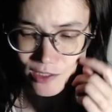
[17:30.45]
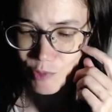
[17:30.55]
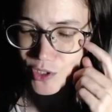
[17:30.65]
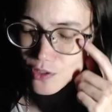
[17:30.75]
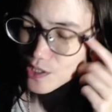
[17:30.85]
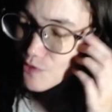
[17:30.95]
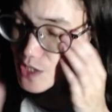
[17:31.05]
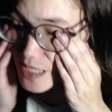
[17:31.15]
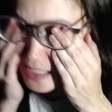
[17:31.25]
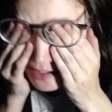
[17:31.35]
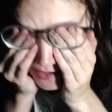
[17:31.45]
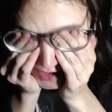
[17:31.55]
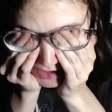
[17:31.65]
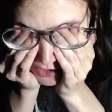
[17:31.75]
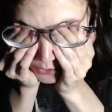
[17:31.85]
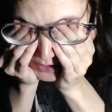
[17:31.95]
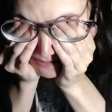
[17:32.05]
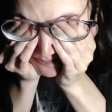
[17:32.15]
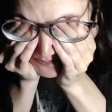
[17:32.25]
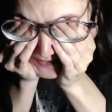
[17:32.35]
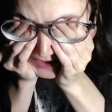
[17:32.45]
especially because I've got to edit that other one.